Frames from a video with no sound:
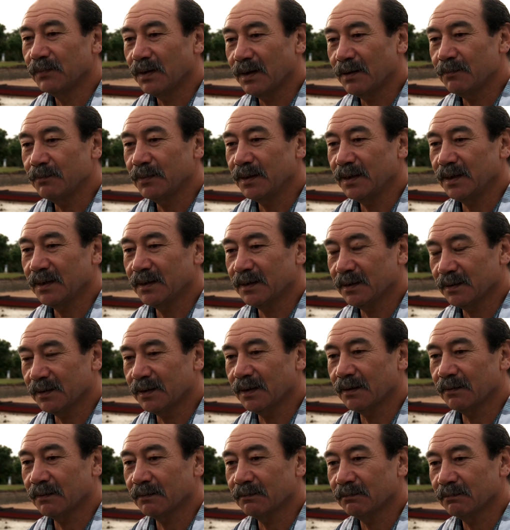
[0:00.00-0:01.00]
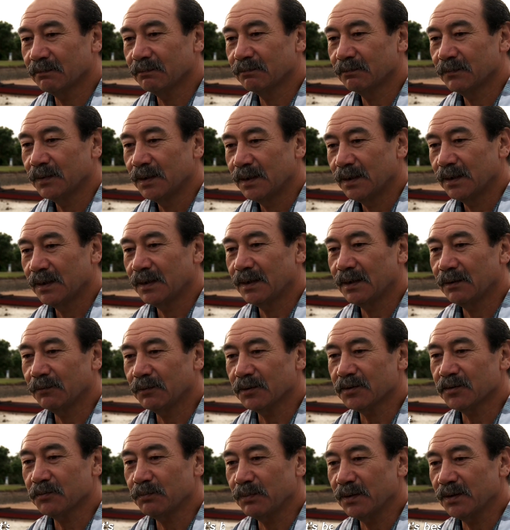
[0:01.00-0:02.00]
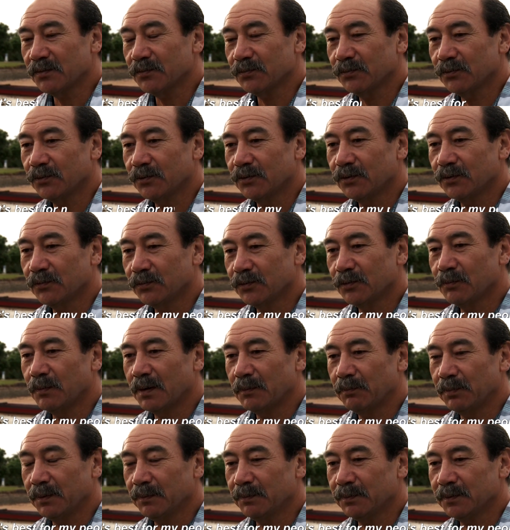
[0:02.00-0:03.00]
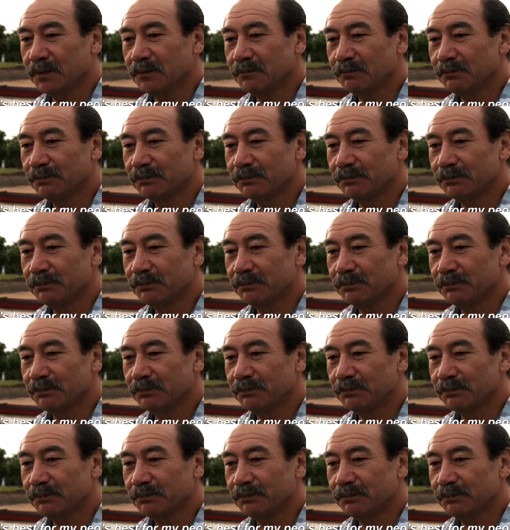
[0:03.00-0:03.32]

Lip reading: I'm here and done what's best for my people.